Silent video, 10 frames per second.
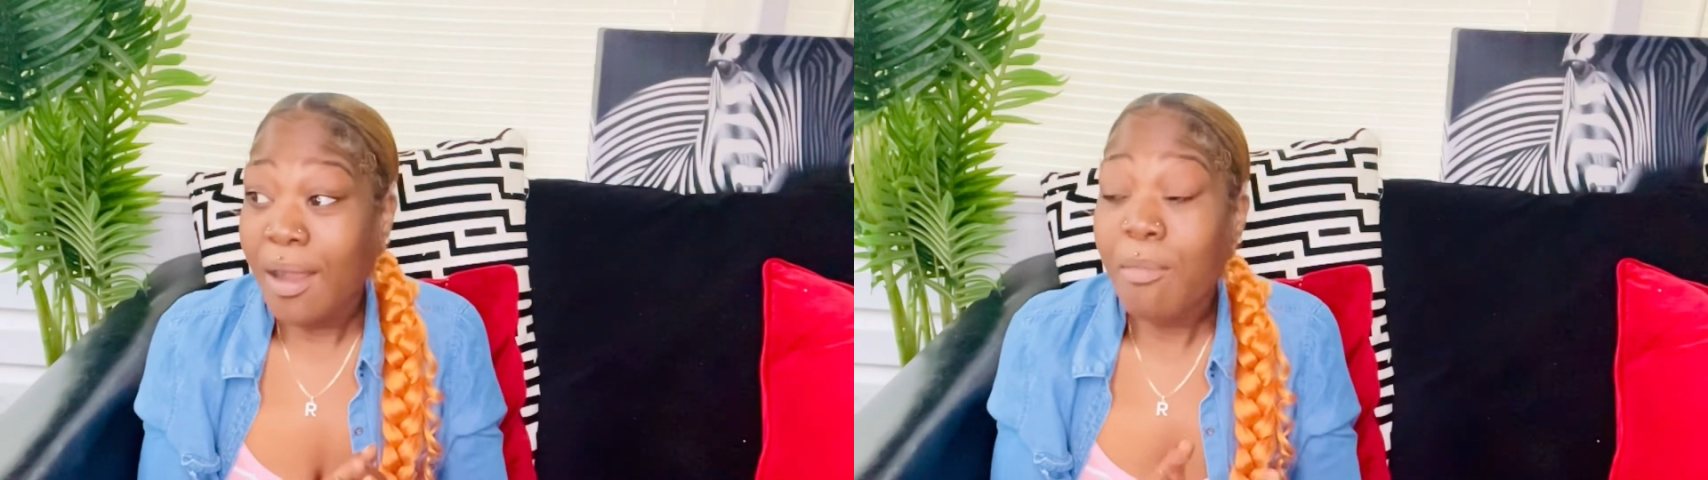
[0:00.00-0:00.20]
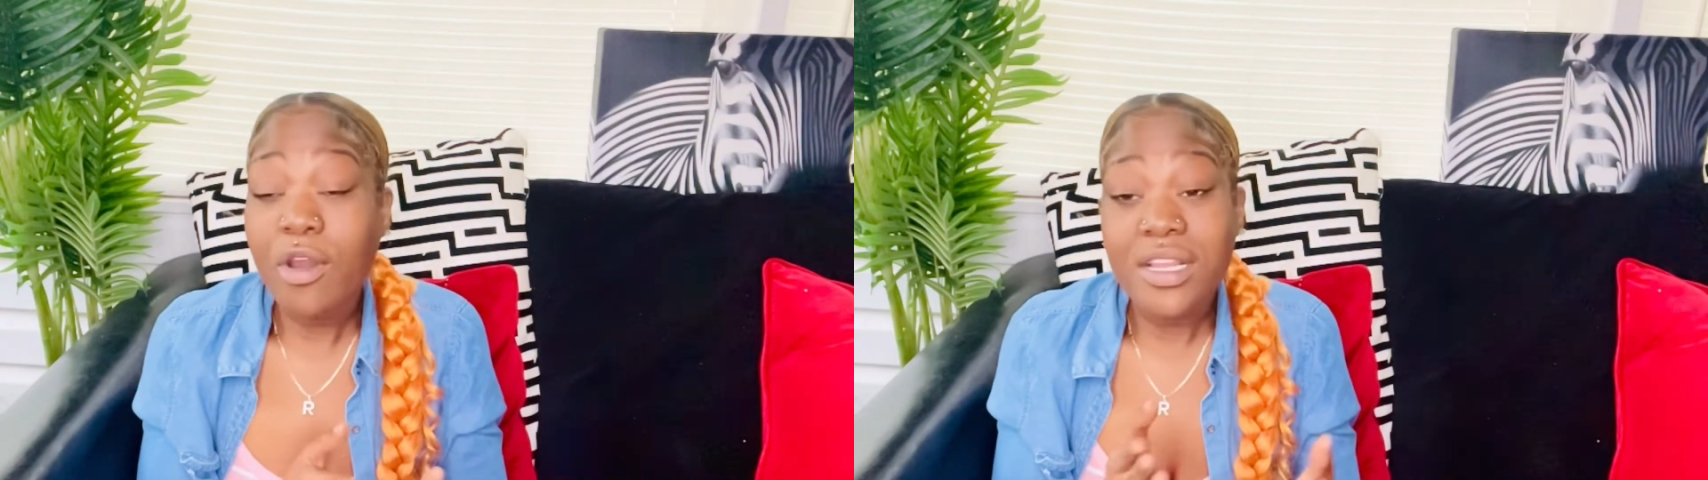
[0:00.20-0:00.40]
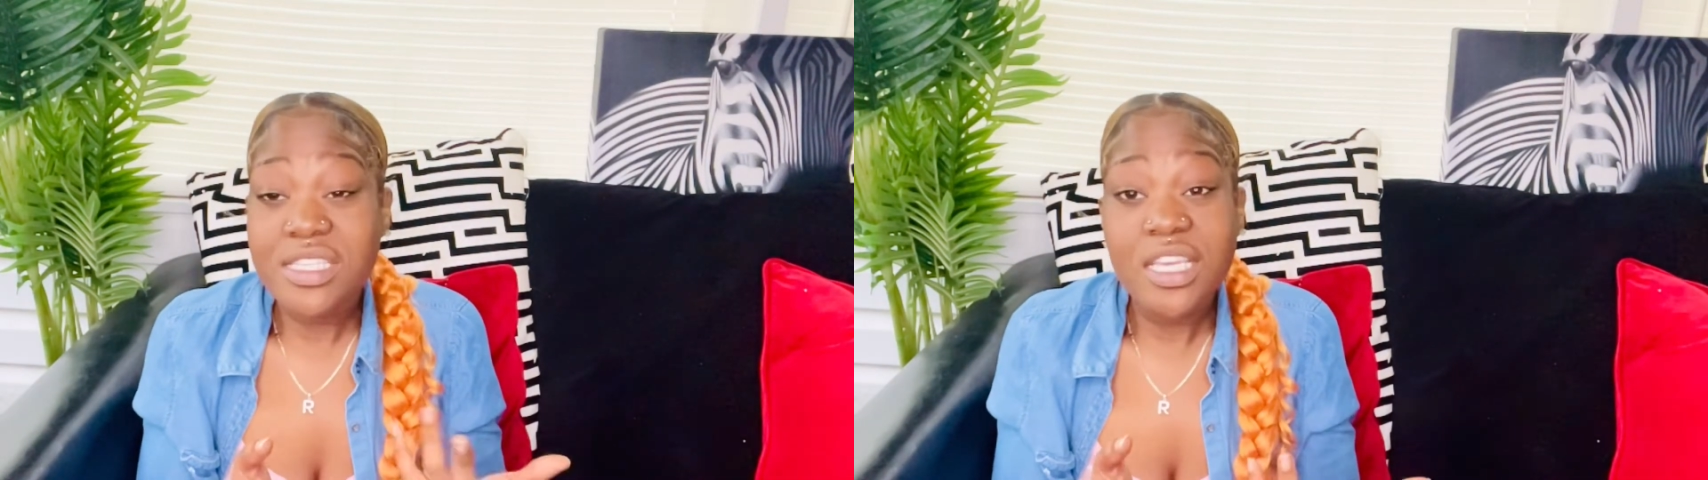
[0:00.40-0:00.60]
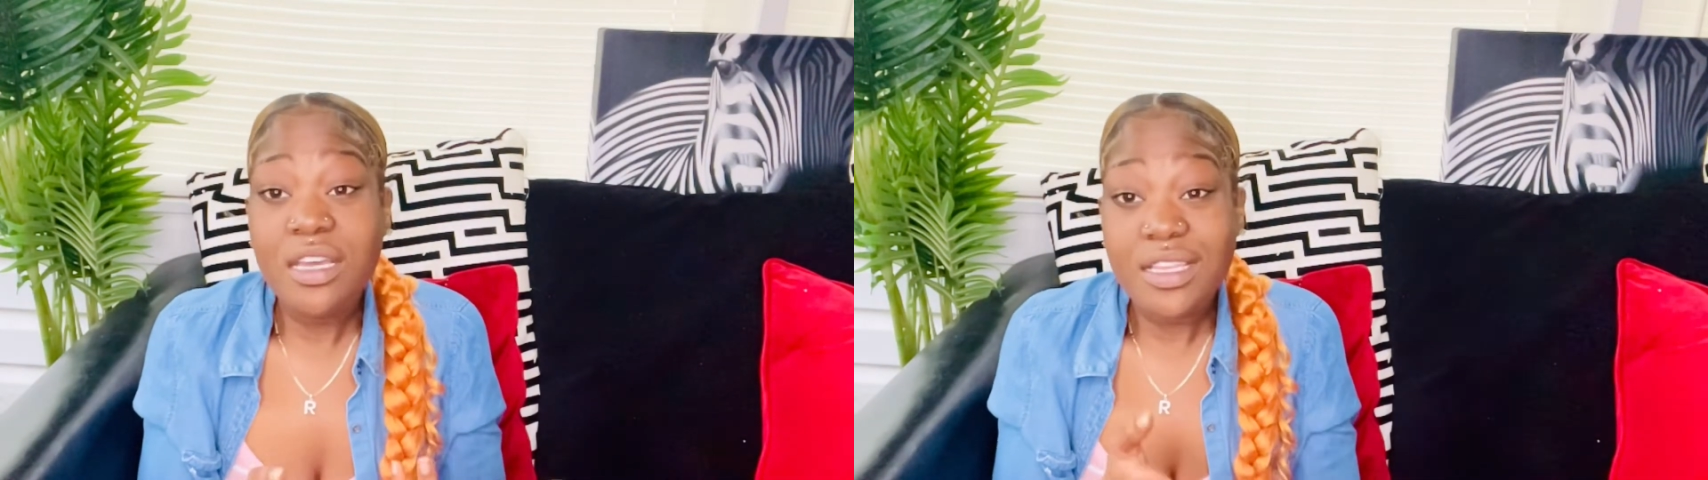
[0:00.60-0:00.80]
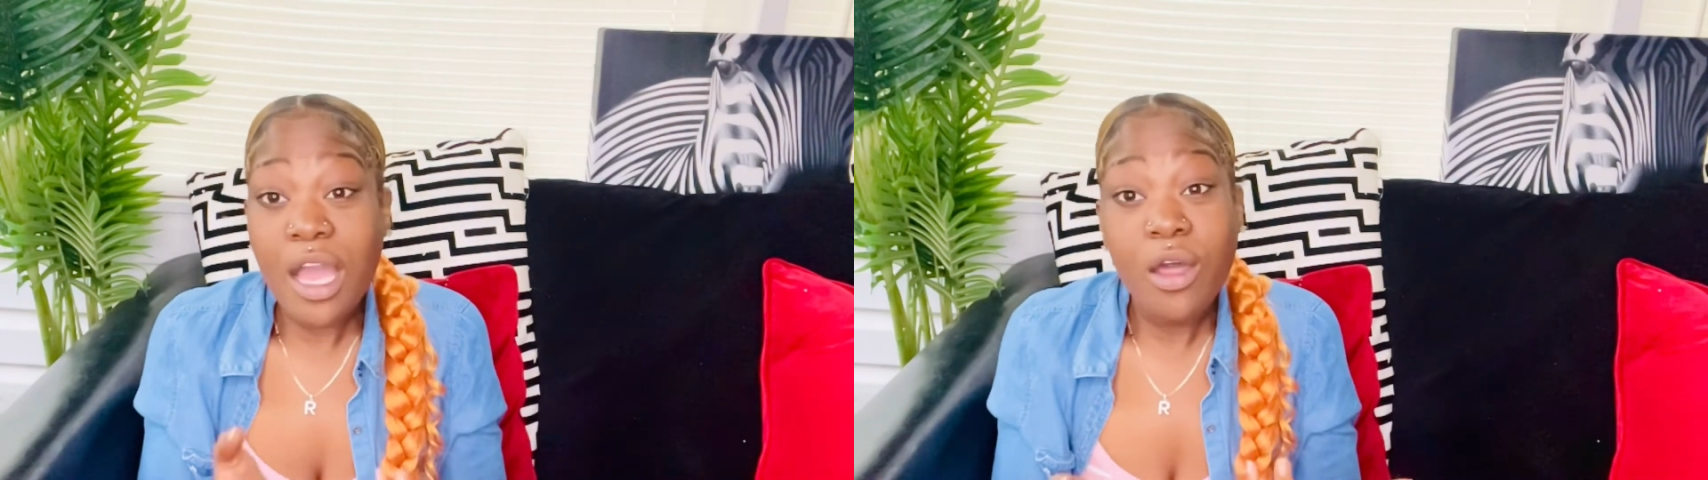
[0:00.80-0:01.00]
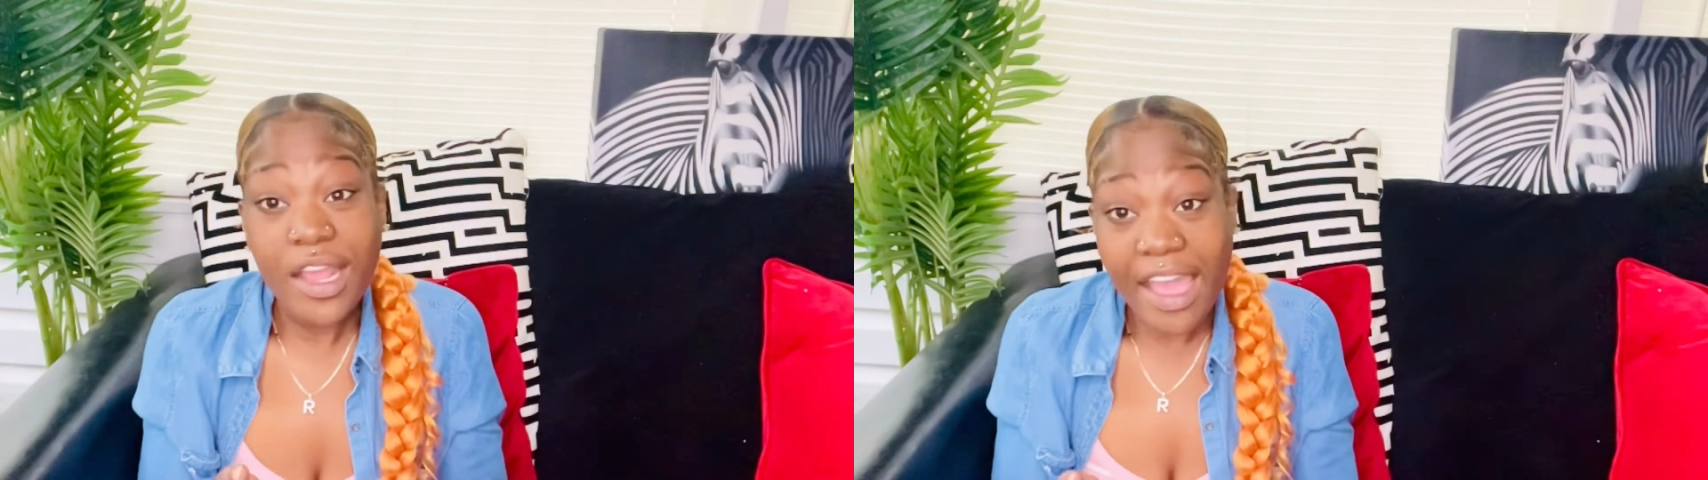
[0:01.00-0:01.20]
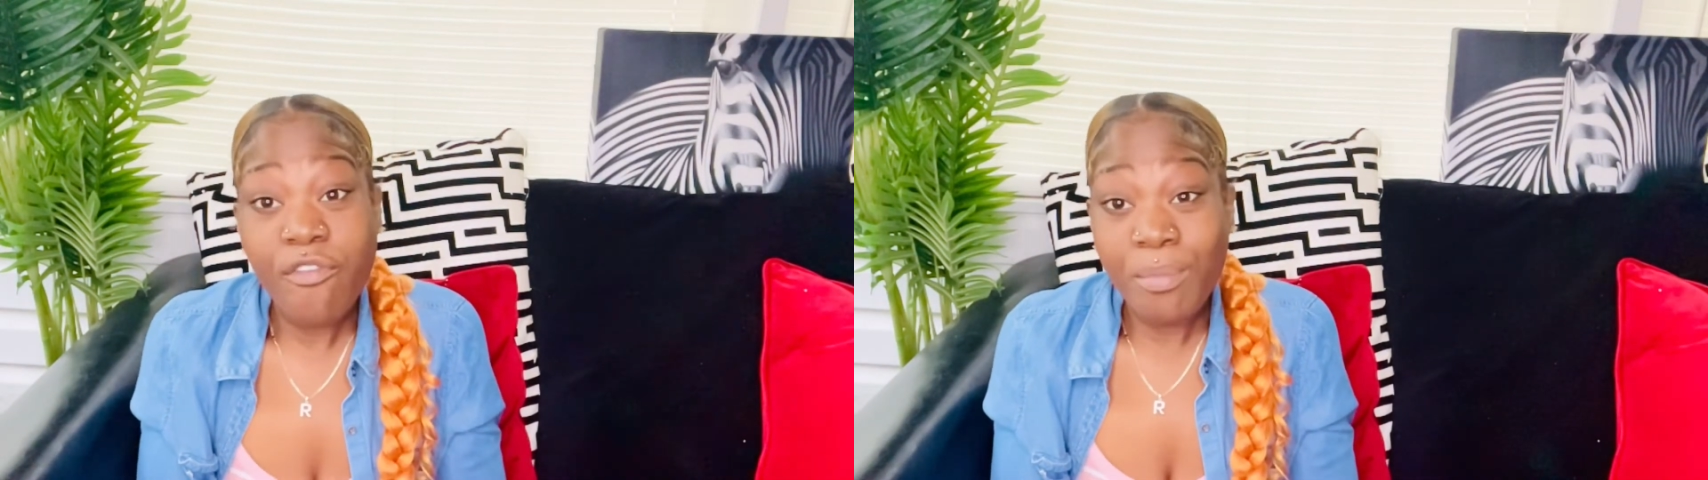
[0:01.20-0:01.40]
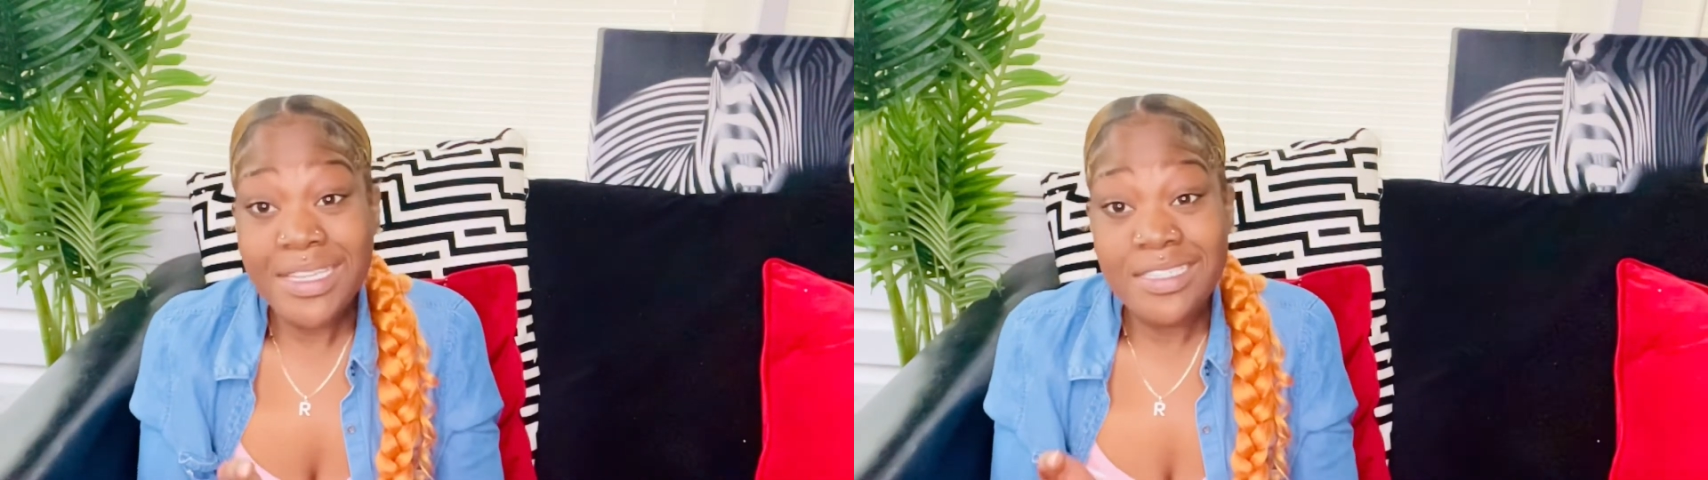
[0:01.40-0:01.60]
I'm going to tell y'all the
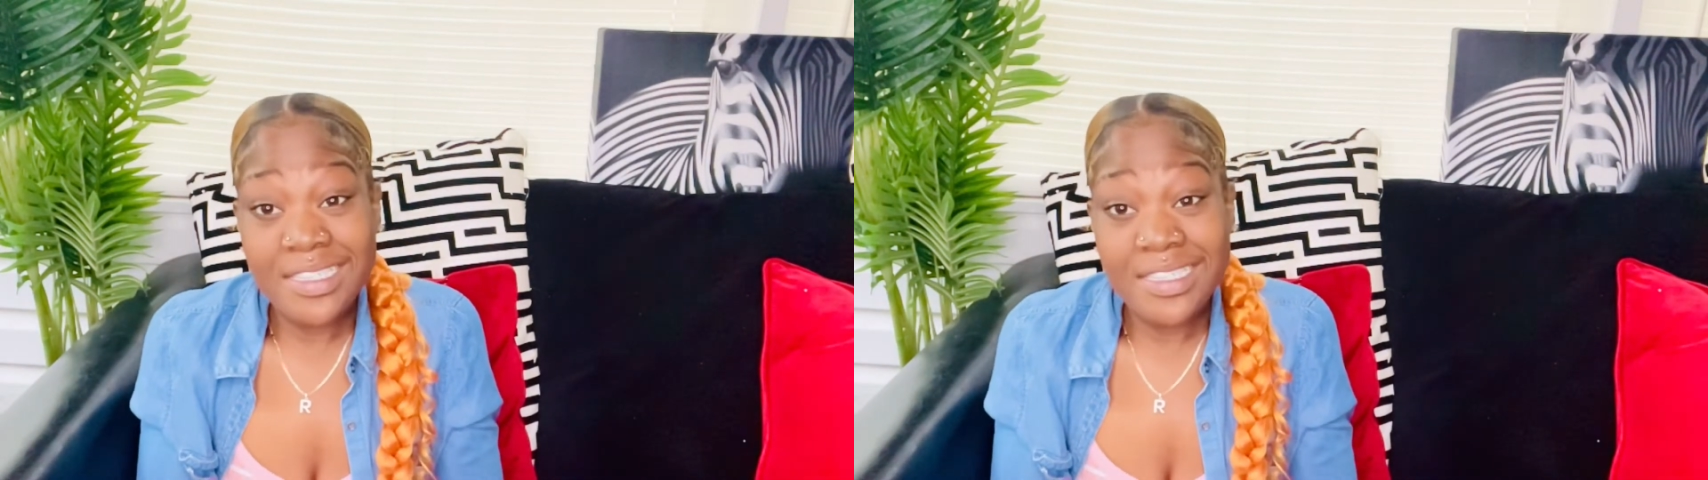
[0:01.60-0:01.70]
affirmation